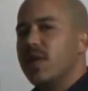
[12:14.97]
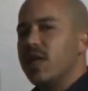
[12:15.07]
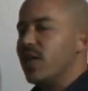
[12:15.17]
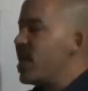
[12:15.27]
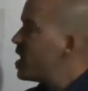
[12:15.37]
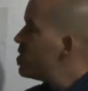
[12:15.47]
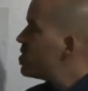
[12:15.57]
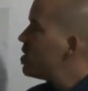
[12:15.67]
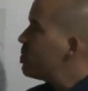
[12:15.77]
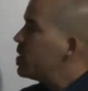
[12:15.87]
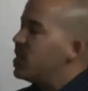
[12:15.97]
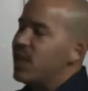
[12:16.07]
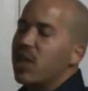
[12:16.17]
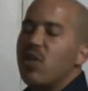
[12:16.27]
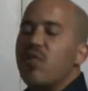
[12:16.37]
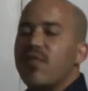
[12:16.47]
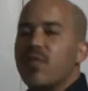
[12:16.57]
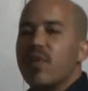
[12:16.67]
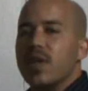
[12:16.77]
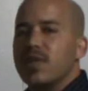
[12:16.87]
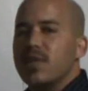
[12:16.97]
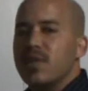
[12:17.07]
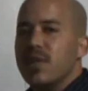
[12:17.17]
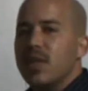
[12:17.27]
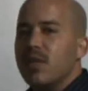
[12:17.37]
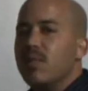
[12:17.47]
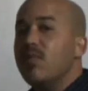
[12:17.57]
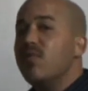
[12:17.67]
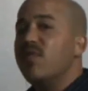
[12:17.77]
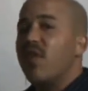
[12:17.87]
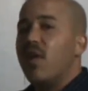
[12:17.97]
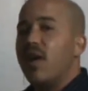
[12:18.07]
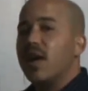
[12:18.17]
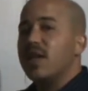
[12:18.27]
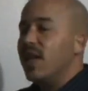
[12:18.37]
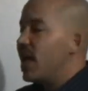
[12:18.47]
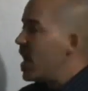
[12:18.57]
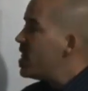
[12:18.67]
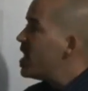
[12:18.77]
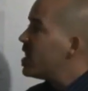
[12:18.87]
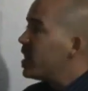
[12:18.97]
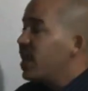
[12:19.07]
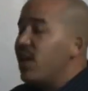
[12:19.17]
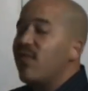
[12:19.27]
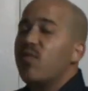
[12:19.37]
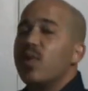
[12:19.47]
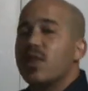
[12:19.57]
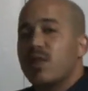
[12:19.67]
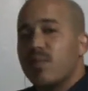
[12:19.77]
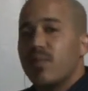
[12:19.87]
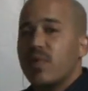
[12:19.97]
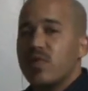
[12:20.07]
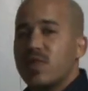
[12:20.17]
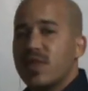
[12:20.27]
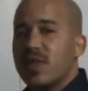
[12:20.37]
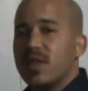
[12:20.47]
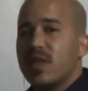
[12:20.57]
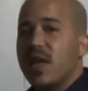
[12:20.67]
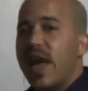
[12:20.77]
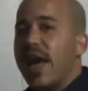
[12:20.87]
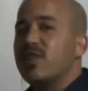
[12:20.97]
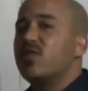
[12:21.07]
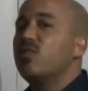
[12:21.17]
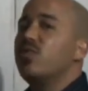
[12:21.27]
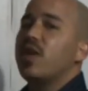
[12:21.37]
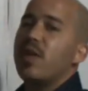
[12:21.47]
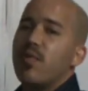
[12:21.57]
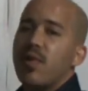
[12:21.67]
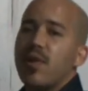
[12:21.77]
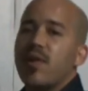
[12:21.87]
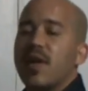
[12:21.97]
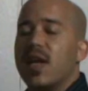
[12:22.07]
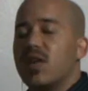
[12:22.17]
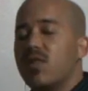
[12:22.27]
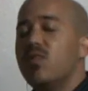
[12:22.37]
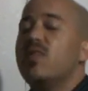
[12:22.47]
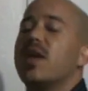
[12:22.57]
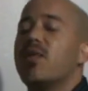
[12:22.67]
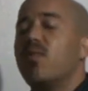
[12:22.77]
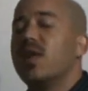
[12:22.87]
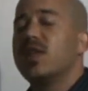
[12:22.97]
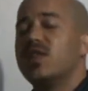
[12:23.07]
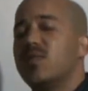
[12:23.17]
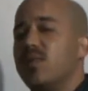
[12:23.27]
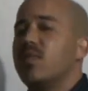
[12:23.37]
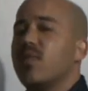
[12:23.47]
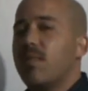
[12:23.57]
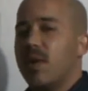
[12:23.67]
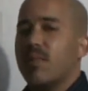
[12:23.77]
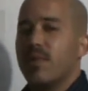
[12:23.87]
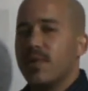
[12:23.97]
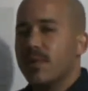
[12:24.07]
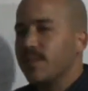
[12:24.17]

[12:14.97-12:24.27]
They can simply get over it, move on, and then live with the person as who they were and who they wanted to be remembered.